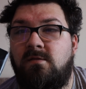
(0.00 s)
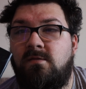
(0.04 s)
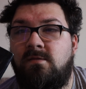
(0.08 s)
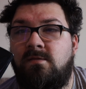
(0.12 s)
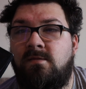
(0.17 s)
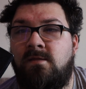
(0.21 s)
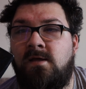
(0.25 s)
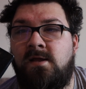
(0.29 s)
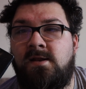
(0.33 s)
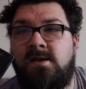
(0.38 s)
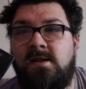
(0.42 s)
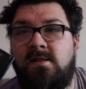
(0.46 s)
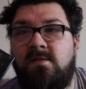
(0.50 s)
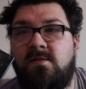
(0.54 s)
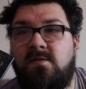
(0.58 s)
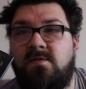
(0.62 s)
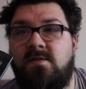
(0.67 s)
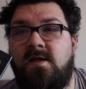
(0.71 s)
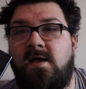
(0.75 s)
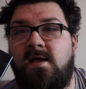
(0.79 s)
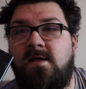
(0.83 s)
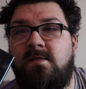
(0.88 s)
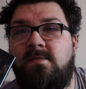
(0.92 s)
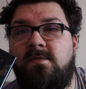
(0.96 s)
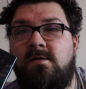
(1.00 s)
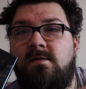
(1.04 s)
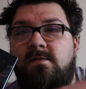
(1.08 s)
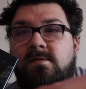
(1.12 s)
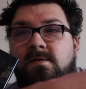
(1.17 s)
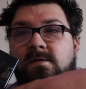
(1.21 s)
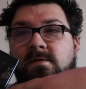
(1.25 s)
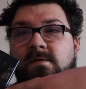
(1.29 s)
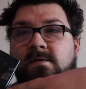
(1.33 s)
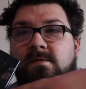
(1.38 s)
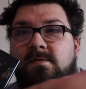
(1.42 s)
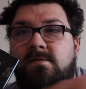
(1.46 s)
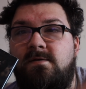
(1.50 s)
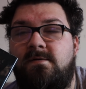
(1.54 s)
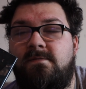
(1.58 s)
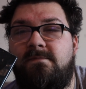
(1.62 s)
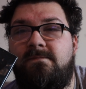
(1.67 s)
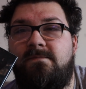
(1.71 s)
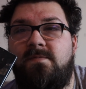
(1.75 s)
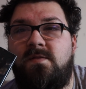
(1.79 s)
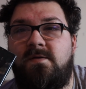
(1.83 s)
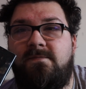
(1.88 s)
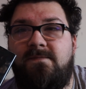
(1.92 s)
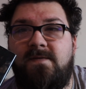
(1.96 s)
they didn't say that
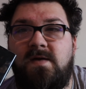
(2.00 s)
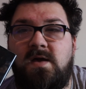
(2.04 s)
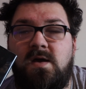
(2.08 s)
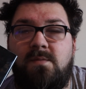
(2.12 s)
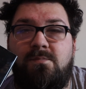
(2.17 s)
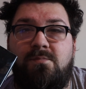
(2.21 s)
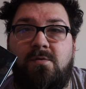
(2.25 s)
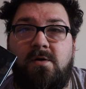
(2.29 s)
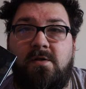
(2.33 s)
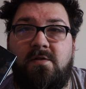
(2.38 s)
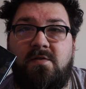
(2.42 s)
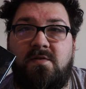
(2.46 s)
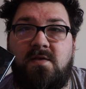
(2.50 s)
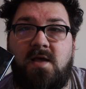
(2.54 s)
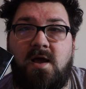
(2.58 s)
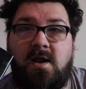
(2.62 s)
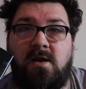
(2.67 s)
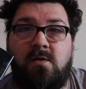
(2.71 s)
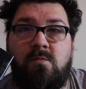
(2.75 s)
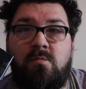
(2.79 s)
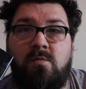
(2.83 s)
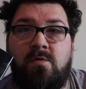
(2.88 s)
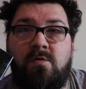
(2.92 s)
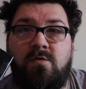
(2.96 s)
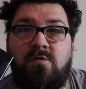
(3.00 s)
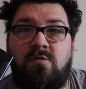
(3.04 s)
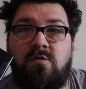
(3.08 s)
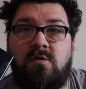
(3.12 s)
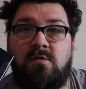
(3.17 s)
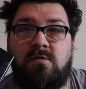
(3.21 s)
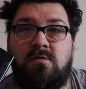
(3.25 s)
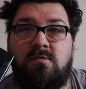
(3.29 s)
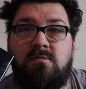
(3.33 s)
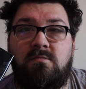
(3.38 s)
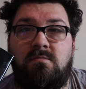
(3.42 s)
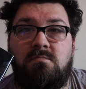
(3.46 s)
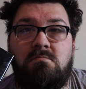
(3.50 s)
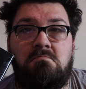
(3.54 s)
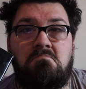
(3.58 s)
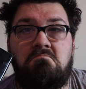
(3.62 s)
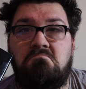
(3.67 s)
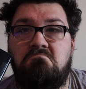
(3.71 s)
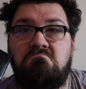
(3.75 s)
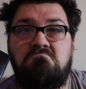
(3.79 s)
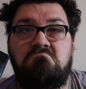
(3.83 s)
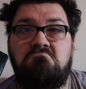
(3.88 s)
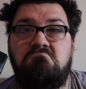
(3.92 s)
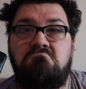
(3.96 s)
the fingerprint scanner was just
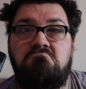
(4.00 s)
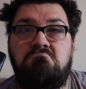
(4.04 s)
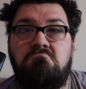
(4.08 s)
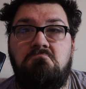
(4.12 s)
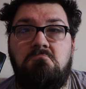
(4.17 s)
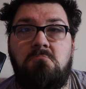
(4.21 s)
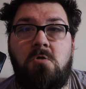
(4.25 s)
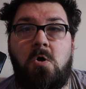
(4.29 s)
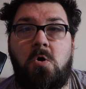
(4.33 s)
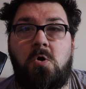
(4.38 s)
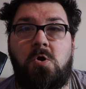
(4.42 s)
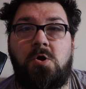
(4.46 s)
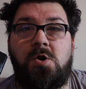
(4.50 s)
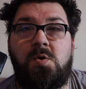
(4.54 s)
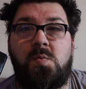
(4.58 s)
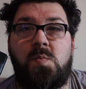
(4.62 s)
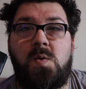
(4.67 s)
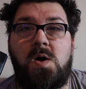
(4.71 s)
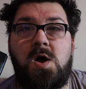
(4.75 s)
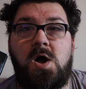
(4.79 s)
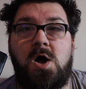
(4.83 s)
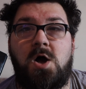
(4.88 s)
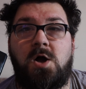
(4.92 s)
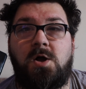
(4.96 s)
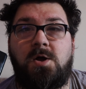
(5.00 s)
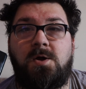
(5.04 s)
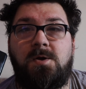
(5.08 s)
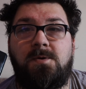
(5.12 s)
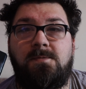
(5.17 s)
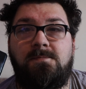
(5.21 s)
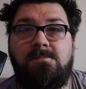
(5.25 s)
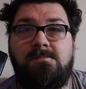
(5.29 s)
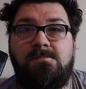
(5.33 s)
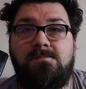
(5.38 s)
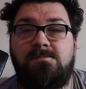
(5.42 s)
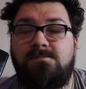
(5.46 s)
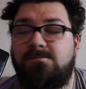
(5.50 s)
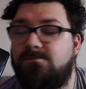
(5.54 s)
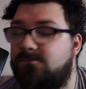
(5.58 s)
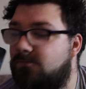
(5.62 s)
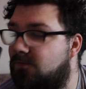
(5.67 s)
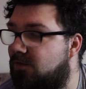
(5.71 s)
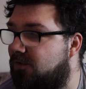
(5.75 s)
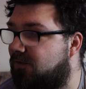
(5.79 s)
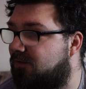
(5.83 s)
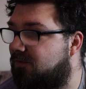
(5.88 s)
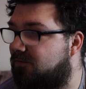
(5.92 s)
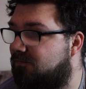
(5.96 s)
not going to work.
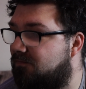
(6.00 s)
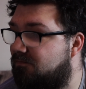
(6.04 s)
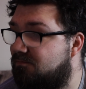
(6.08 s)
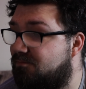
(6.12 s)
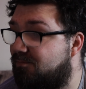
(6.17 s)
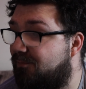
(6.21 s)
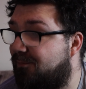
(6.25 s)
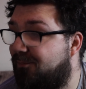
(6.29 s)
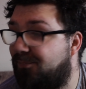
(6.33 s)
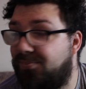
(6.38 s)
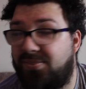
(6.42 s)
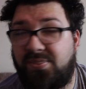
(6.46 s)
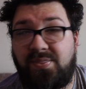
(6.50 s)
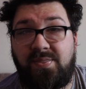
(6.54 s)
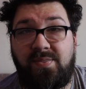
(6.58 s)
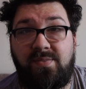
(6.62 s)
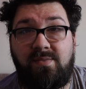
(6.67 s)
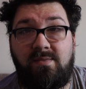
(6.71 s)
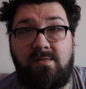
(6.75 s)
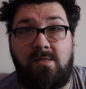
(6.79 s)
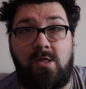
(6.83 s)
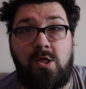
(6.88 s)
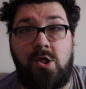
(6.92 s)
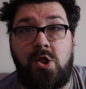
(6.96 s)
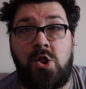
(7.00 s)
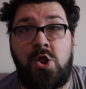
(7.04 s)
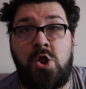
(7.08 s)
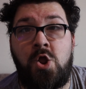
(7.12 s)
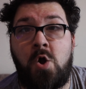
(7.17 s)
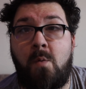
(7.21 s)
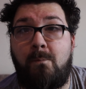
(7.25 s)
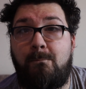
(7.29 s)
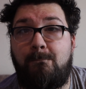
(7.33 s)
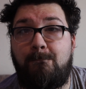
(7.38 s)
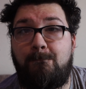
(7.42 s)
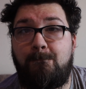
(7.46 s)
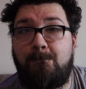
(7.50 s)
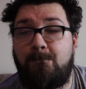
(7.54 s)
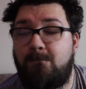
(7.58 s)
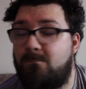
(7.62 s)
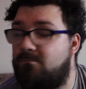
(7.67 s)
Just nope.